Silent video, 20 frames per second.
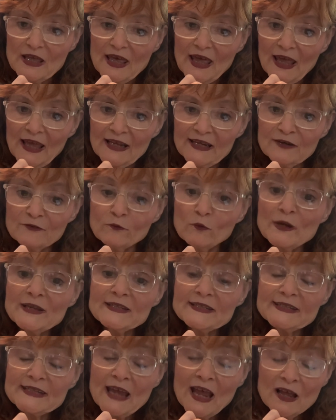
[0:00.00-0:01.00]
And if we
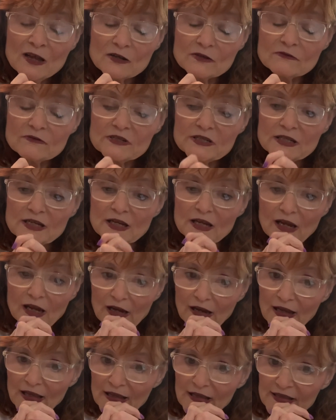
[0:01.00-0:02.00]
don't,
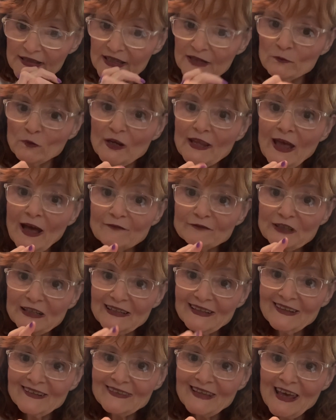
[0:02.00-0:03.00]
then we have to
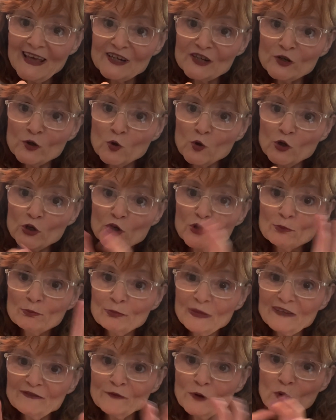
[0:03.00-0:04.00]
get that in order
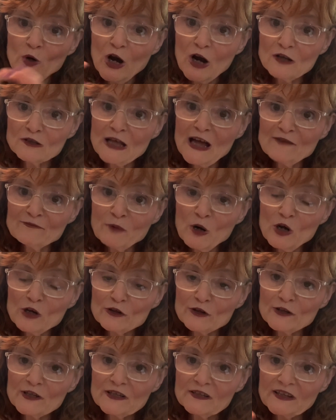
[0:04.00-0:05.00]
before our life
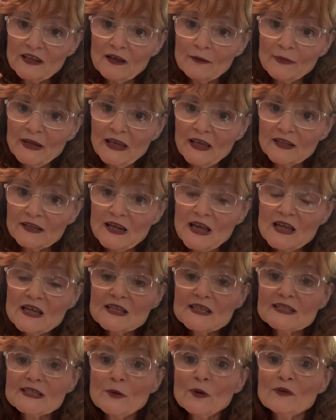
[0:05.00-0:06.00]
partner can come in.
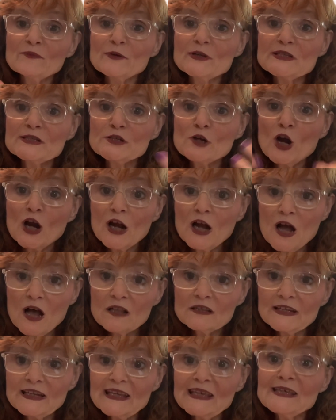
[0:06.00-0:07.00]
So if we start
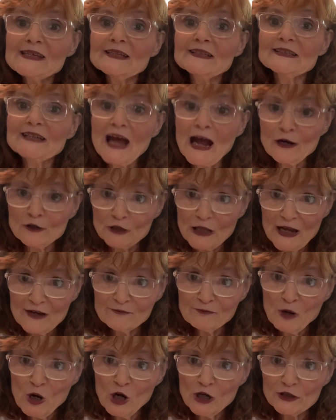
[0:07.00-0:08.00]
calling in our life
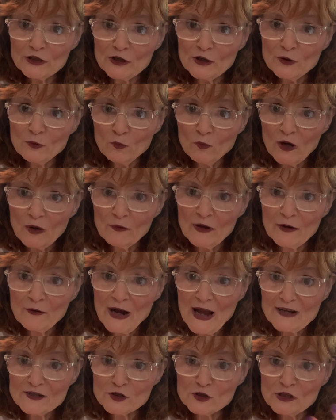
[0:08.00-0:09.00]
partner, what we are
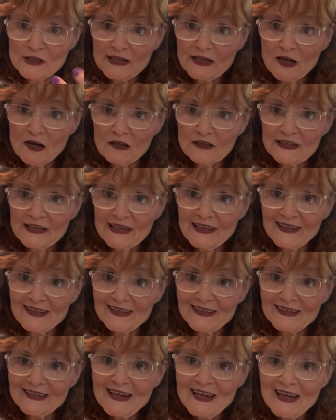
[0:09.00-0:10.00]
actually calling
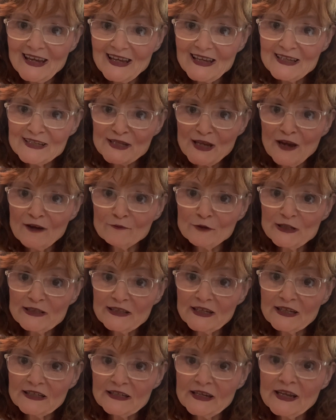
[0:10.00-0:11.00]
in is
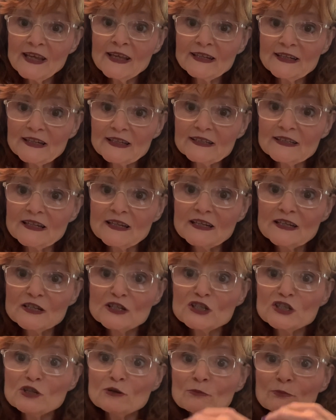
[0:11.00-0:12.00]
everything needed
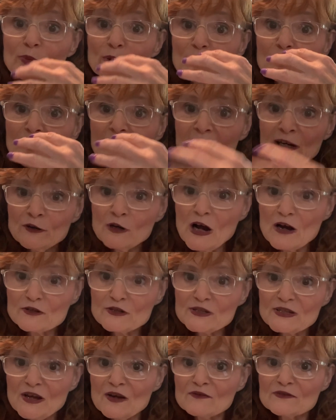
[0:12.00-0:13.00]
to prepare
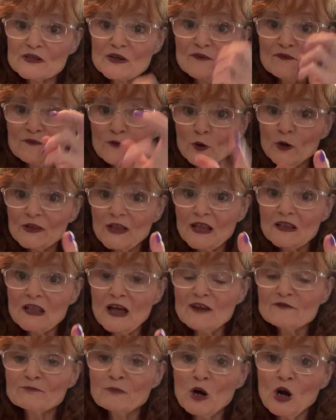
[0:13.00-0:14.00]
ourselves for that
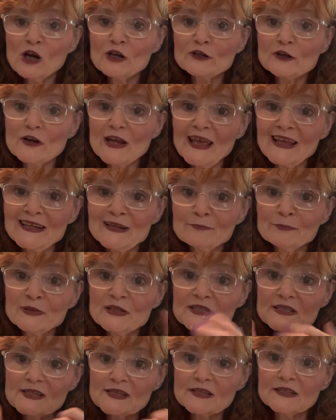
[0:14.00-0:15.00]
life partner, and it
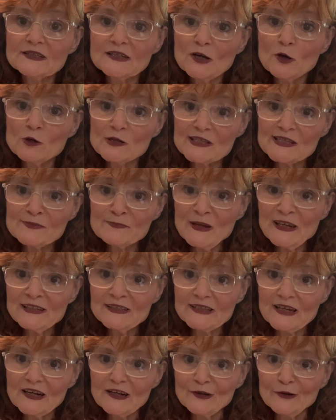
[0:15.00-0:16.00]
puts it on speed
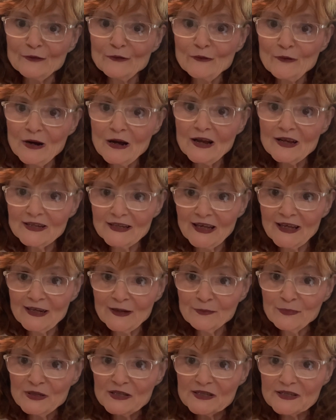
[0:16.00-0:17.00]
dial, right? And
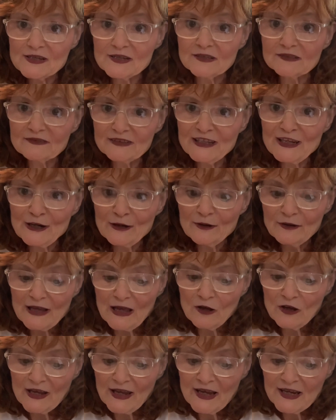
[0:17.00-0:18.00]
it puts it,
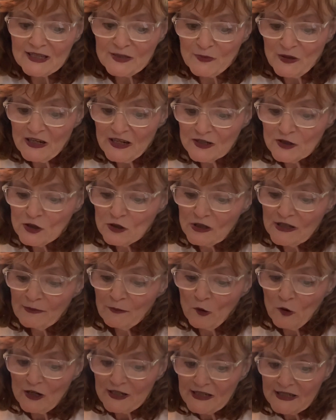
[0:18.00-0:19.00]
exponentially
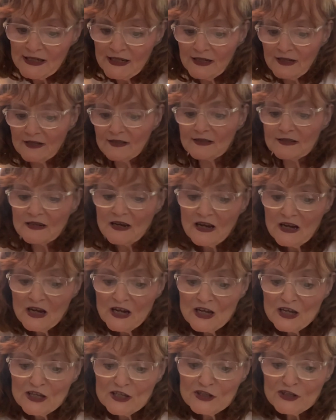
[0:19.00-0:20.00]
more intense.
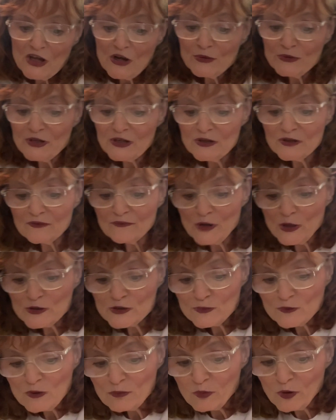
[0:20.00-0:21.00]
So the universe
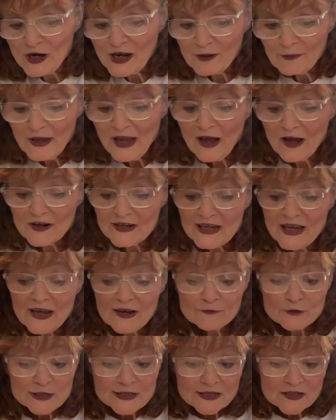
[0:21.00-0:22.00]
will bring about
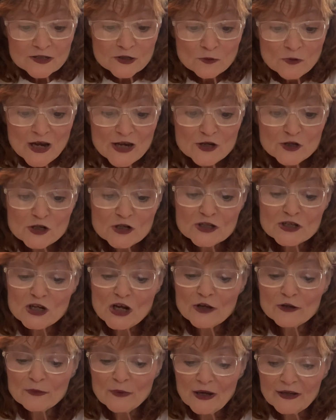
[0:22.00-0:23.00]
every situation to show
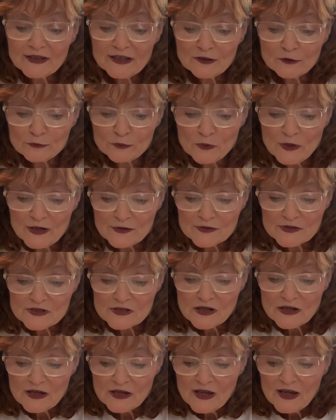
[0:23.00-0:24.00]
you unhealed wounds,
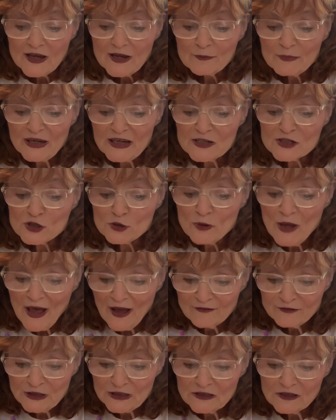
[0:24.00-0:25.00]
because you
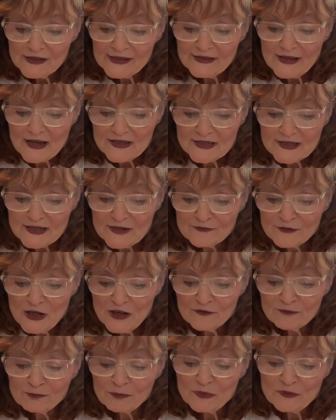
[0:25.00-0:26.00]
have to clean that stuff
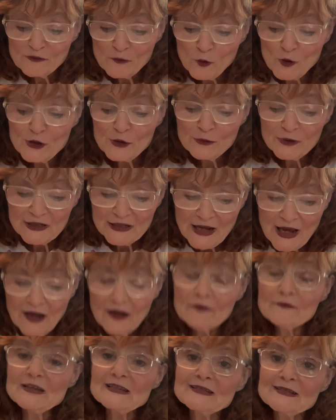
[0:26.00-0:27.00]
up before you can
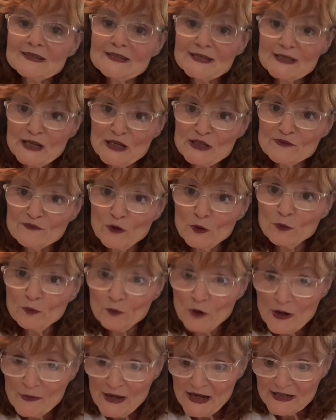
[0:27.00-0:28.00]
have a successful
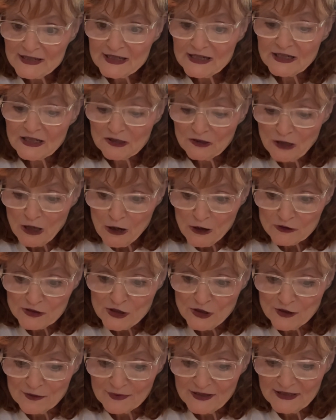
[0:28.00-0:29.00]
romantic
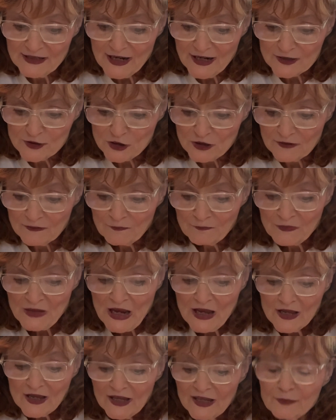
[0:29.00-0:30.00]
long-term connection.
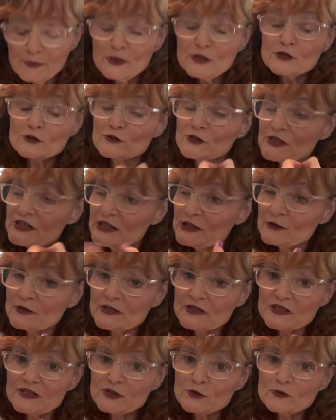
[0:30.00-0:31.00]
It puts your
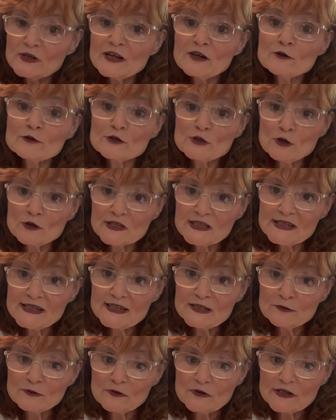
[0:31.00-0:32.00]
triggers on
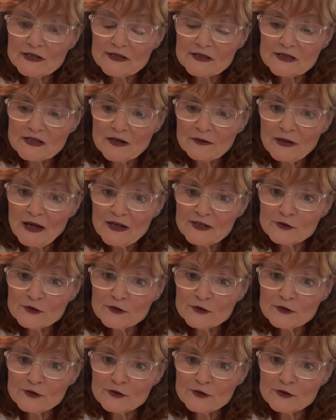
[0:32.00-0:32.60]
steroids, okay?